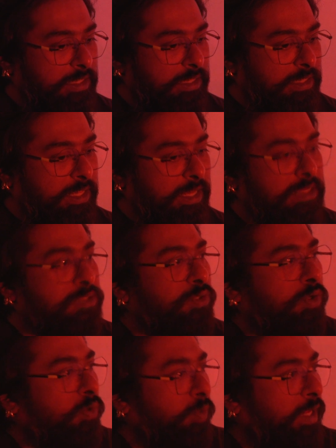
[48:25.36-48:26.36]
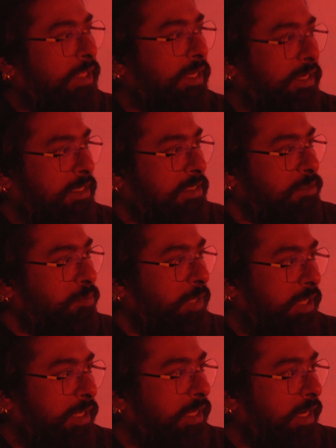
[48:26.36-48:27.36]
there is no way that it is
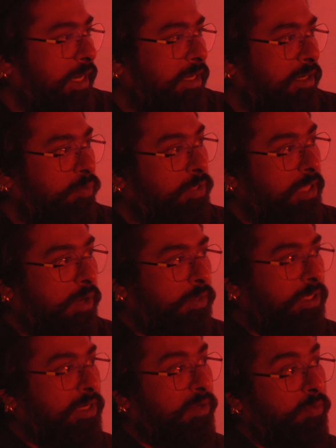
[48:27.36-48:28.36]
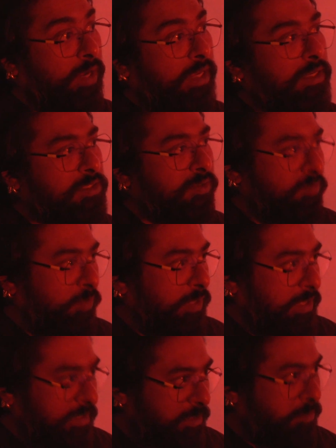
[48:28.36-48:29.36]
being created without an awareness of
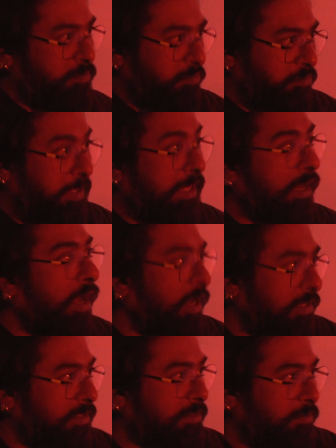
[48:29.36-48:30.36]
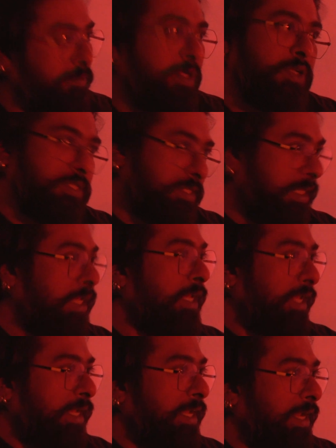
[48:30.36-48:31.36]
what is being asked, because
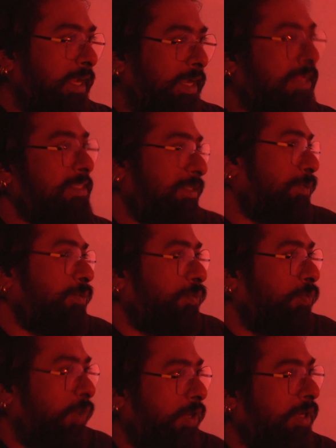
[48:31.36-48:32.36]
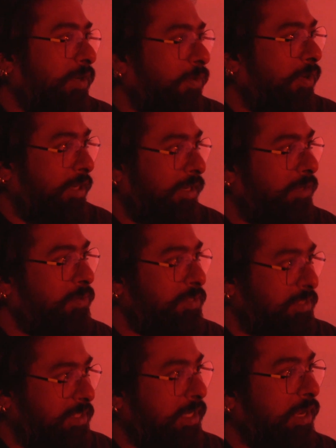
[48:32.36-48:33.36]
it is what, according to you,
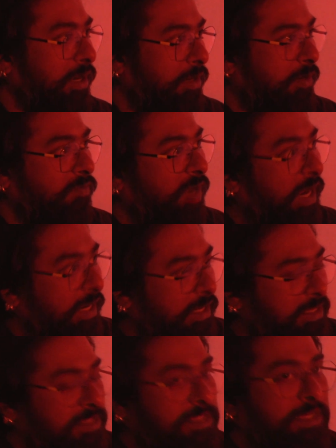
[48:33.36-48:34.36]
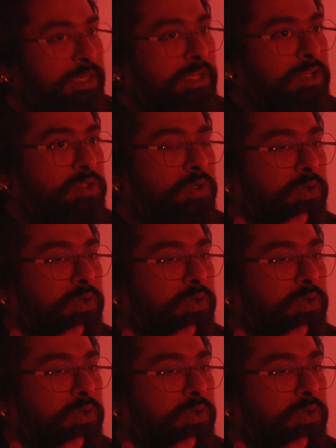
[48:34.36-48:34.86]
is the color of violence. So